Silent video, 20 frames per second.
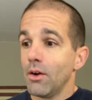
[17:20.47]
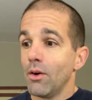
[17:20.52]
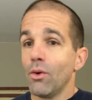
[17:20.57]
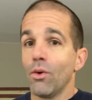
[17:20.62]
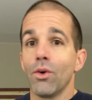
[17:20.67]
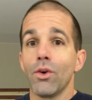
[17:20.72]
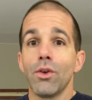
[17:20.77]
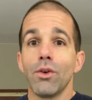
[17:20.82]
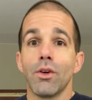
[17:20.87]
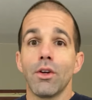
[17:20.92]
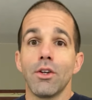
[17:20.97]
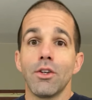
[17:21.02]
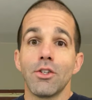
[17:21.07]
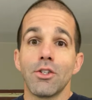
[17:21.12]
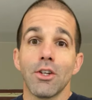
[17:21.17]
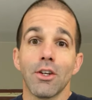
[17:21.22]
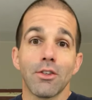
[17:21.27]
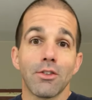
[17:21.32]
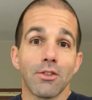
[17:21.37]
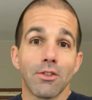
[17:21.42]
Or you can
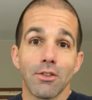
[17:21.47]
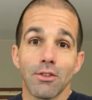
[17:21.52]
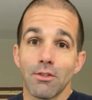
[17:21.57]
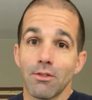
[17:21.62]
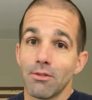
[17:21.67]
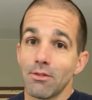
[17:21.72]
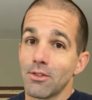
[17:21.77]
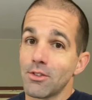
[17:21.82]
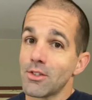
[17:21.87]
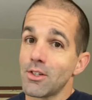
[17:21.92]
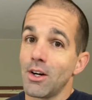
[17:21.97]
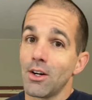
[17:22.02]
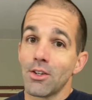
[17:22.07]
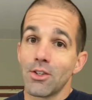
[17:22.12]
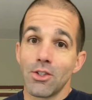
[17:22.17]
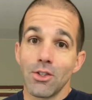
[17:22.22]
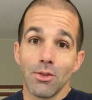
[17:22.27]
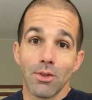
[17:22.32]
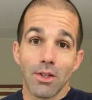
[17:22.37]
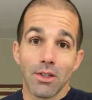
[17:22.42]
just start
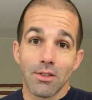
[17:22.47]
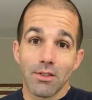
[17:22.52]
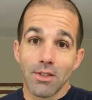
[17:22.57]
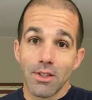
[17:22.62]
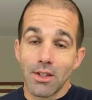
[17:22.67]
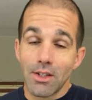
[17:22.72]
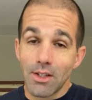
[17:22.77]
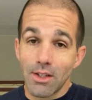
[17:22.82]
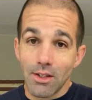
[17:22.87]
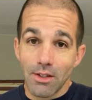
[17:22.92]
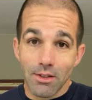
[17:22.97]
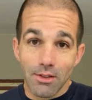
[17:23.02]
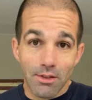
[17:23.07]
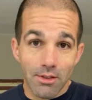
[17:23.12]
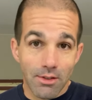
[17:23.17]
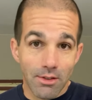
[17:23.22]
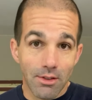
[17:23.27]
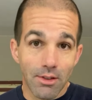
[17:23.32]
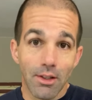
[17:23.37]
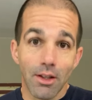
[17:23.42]
doing Cindy
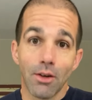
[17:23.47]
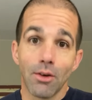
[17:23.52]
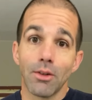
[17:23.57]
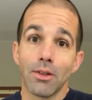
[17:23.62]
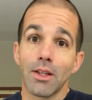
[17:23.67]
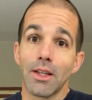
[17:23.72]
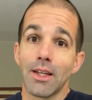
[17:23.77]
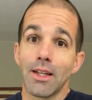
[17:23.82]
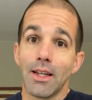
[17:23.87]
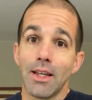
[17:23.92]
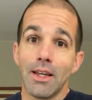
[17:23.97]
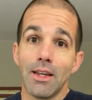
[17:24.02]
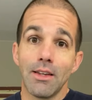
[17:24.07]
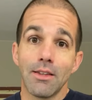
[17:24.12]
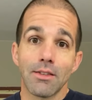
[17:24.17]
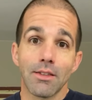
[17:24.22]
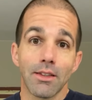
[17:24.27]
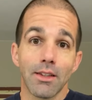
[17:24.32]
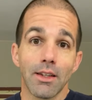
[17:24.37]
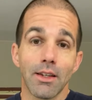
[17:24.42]
slowly and
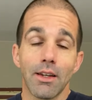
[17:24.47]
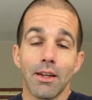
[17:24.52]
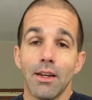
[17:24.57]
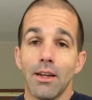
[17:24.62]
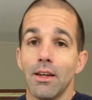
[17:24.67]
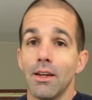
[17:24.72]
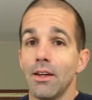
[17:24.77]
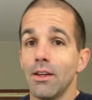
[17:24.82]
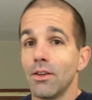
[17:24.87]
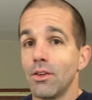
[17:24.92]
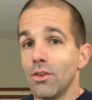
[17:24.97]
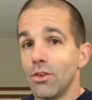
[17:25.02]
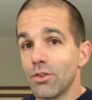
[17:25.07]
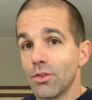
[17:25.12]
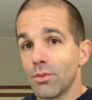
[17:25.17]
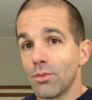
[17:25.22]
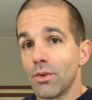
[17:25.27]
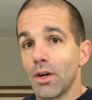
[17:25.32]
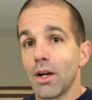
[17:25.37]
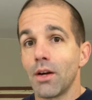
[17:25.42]
easily, do
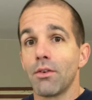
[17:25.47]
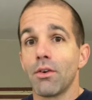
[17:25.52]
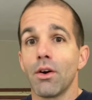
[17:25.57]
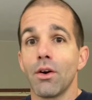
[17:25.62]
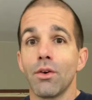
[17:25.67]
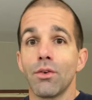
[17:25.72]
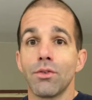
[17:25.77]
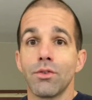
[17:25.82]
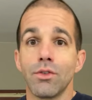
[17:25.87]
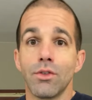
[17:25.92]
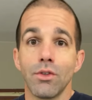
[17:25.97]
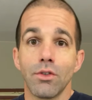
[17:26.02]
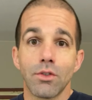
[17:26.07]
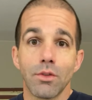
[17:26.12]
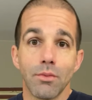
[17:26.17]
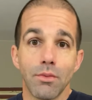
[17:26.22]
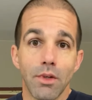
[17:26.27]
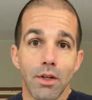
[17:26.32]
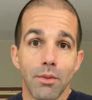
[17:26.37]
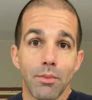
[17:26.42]
some ring rows, do
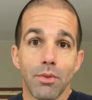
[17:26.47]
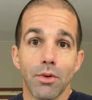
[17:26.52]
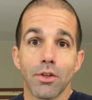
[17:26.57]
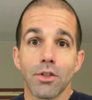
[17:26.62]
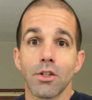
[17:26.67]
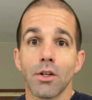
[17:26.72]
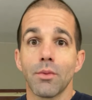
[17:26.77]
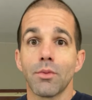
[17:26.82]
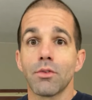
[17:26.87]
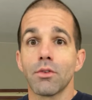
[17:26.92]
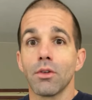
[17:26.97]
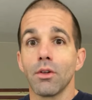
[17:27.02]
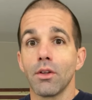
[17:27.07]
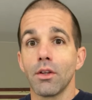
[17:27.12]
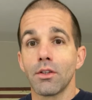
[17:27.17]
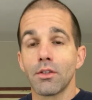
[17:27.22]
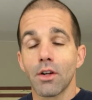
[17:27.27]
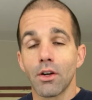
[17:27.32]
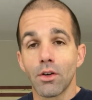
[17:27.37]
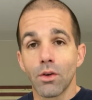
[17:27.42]
some knee push-ups, slowly
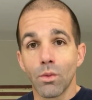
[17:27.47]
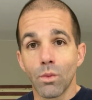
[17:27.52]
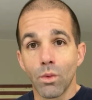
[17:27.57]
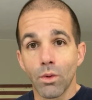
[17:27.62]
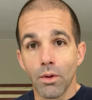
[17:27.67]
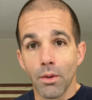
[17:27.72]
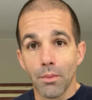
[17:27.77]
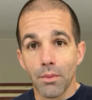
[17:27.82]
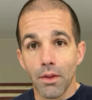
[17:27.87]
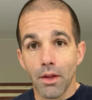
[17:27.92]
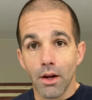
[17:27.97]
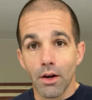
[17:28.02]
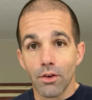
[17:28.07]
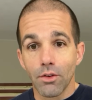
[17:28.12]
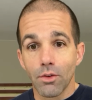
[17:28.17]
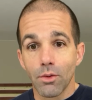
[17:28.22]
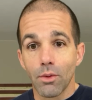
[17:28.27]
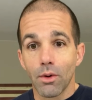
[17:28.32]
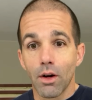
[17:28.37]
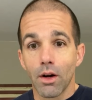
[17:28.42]
start to warm up the air
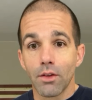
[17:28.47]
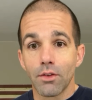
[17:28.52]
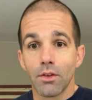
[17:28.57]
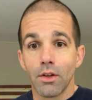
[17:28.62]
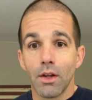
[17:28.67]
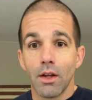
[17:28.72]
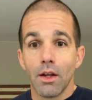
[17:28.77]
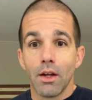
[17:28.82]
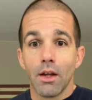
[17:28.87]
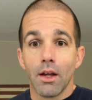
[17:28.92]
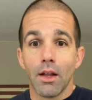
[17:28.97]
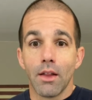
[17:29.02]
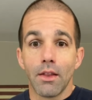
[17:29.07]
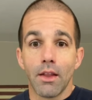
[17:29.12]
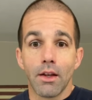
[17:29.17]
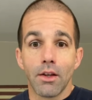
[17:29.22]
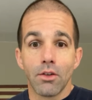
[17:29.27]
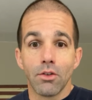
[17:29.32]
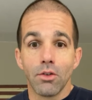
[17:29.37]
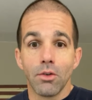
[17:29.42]
squats, and
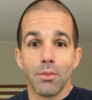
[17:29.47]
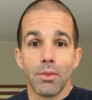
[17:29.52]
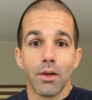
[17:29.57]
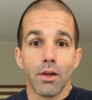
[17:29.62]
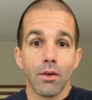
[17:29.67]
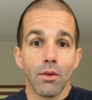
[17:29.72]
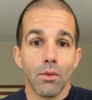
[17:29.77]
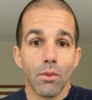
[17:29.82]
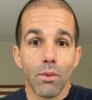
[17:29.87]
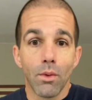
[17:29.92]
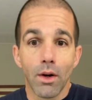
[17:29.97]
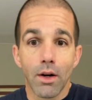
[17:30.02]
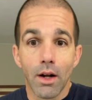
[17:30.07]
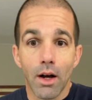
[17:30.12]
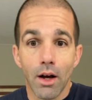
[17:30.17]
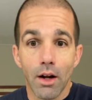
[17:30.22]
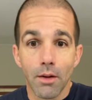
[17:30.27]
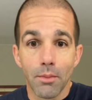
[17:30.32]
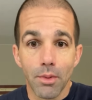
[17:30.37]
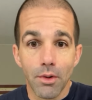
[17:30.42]
then you will be
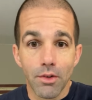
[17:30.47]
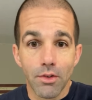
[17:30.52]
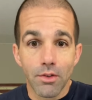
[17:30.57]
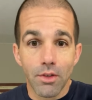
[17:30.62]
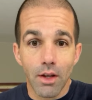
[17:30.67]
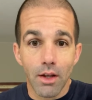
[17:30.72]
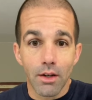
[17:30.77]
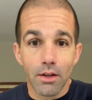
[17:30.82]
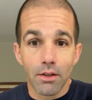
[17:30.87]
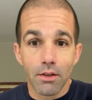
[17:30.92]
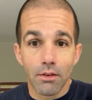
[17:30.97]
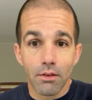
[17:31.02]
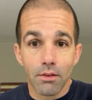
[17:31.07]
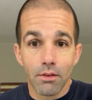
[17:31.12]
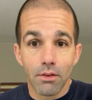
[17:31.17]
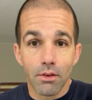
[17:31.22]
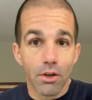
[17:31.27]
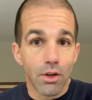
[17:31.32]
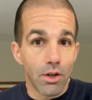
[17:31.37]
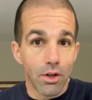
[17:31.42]
100%
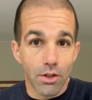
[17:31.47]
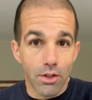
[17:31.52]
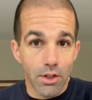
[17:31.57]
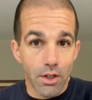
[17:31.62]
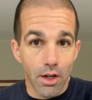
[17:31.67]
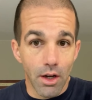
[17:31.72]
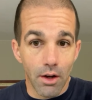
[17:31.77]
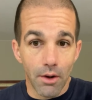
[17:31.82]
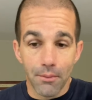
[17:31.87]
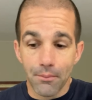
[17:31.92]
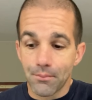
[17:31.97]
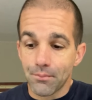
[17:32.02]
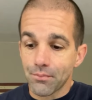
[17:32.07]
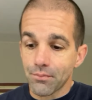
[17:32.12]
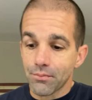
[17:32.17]
good to go.